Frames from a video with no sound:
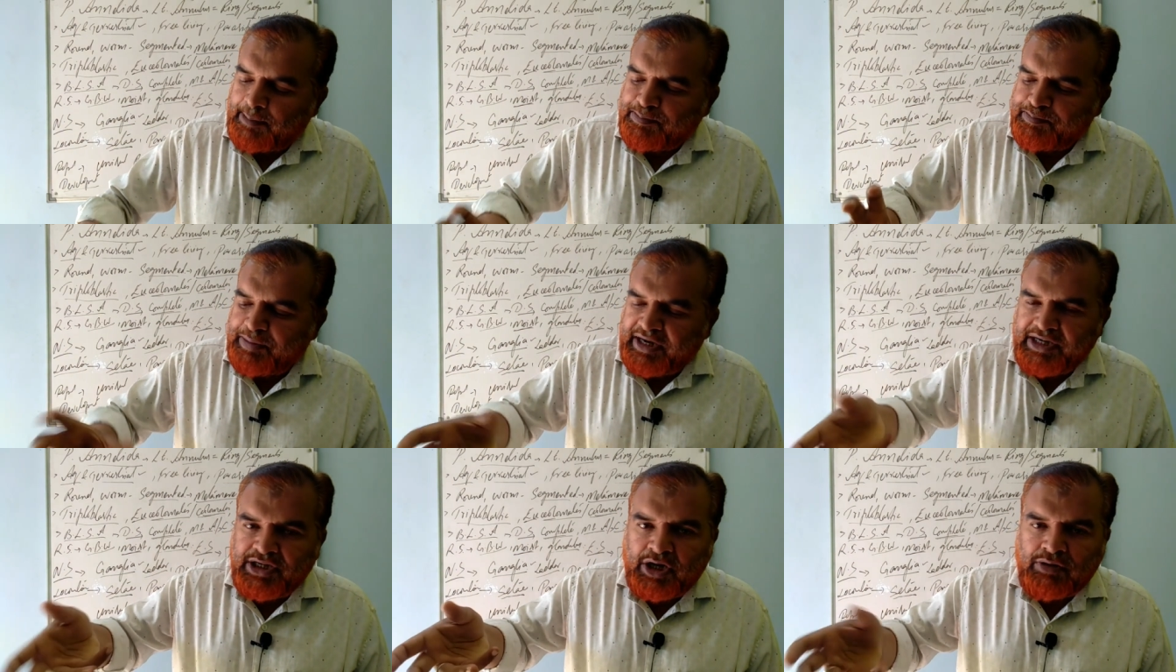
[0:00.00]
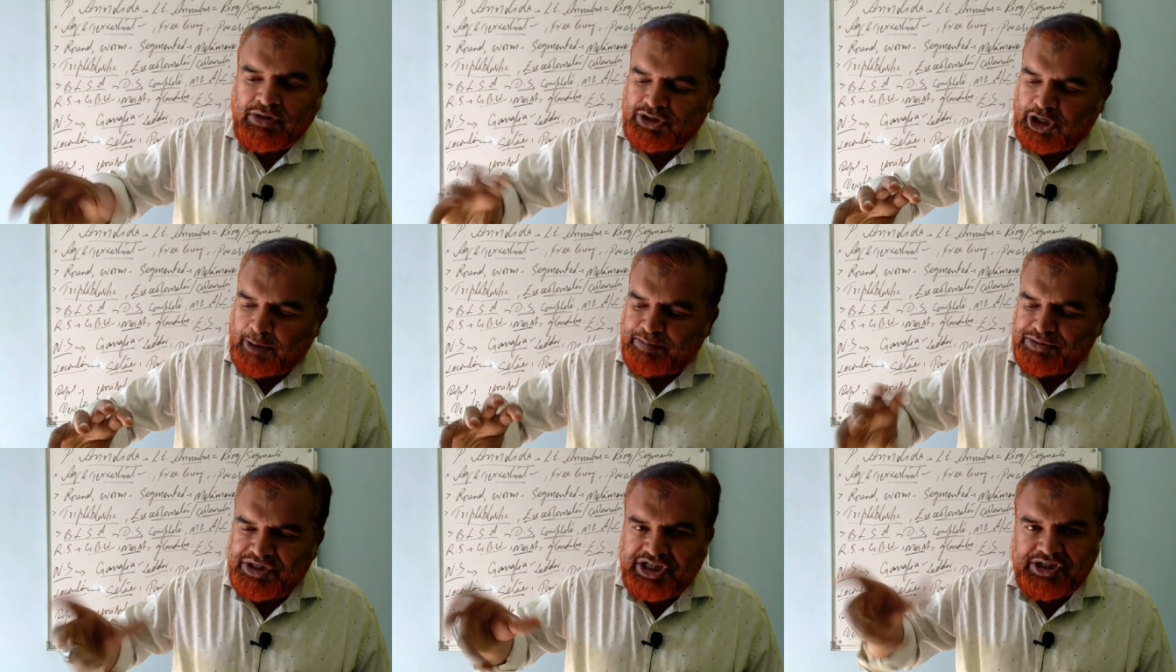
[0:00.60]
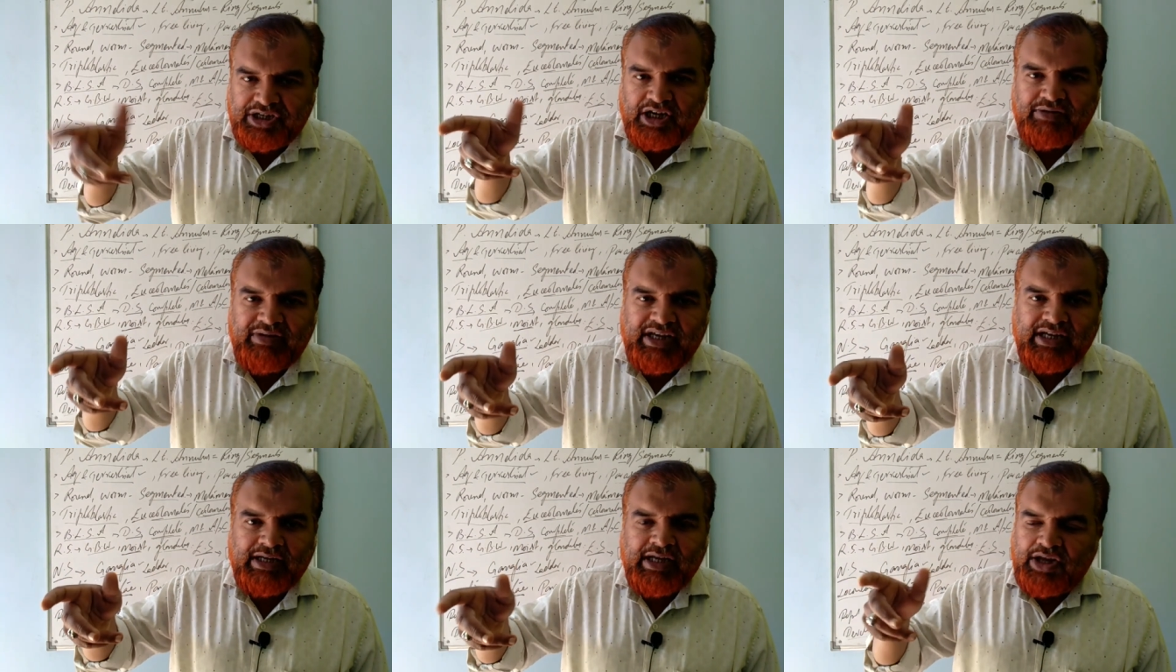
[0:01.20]
up and down,
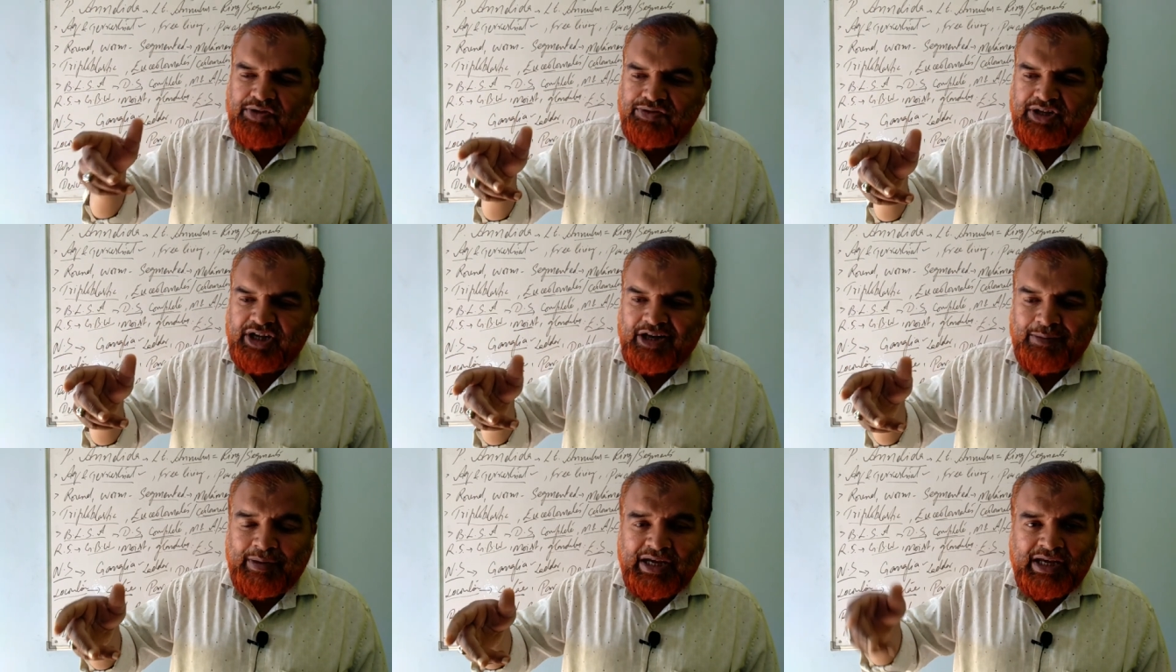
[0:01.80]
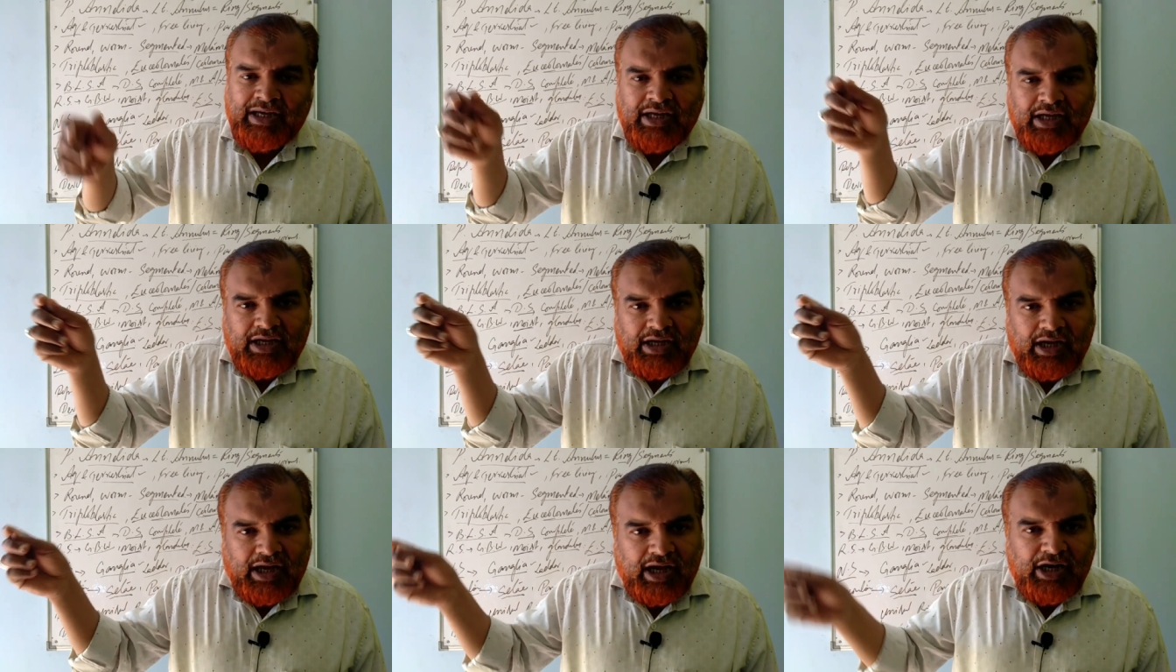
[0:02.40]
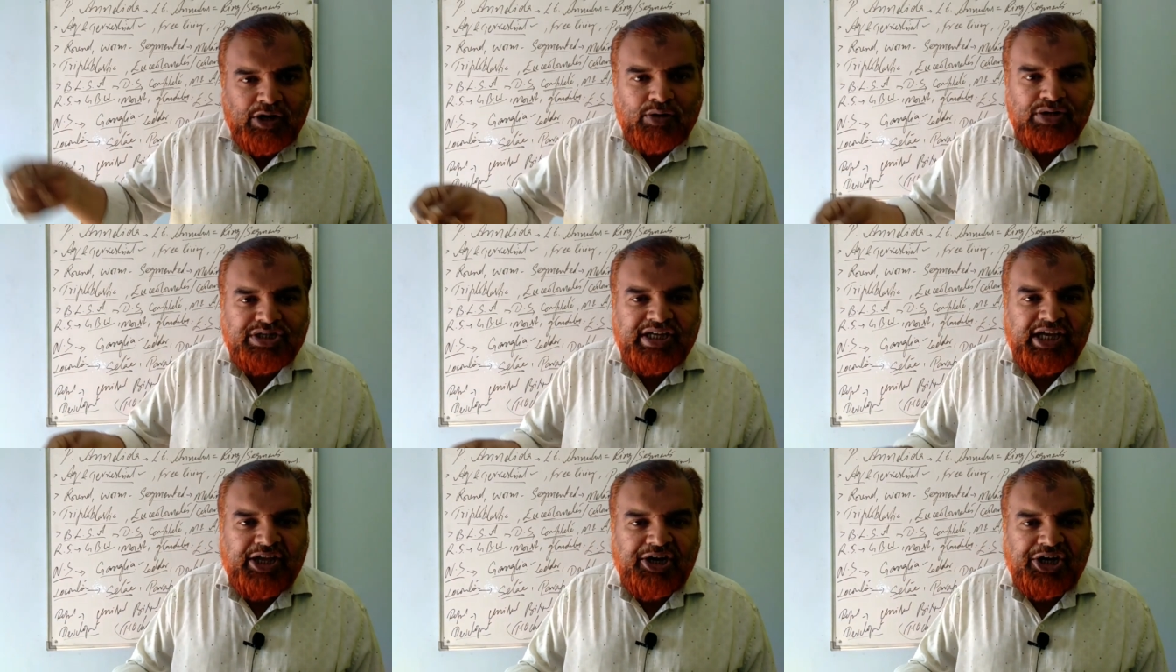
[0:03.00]
topsy-turvy, thereby allows
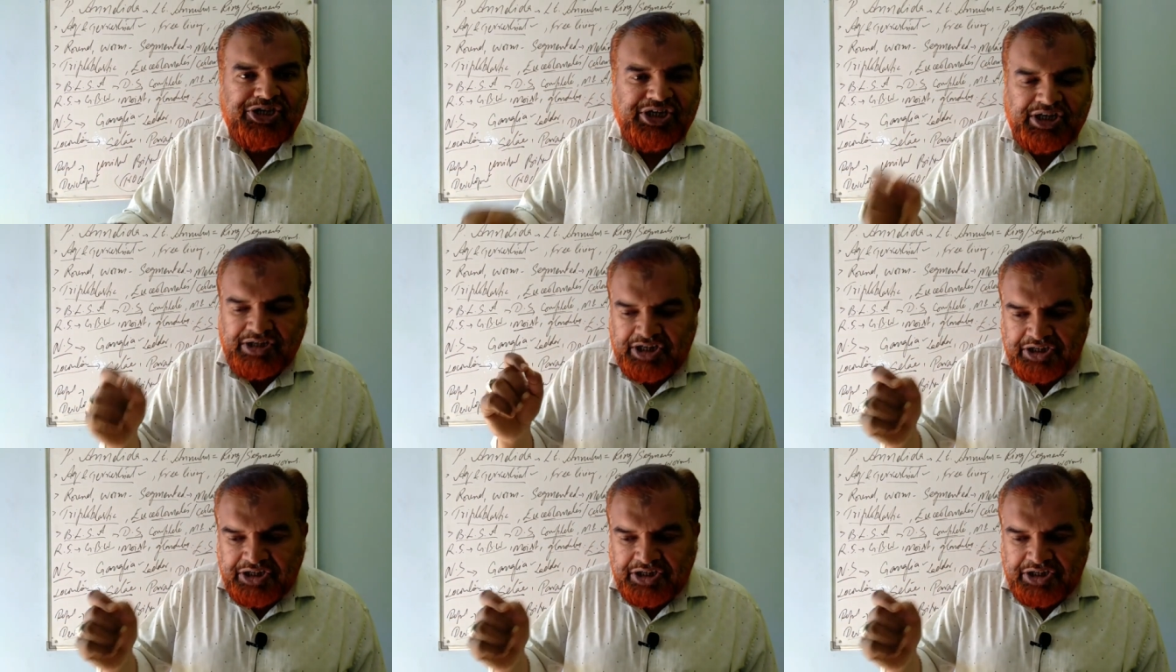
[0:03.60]
the aeration,